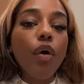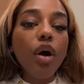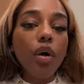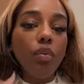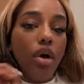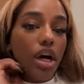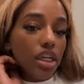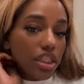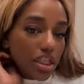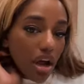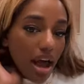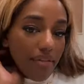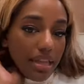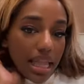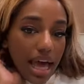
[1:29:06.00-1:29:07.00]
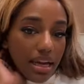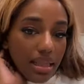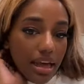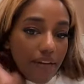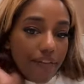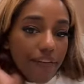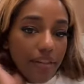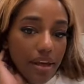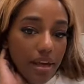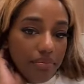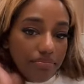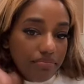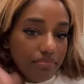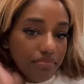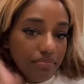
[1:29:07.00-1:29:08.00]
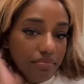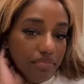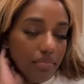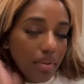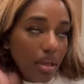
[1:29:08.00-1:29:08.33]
Four of wands, y'all have a lot of love for them.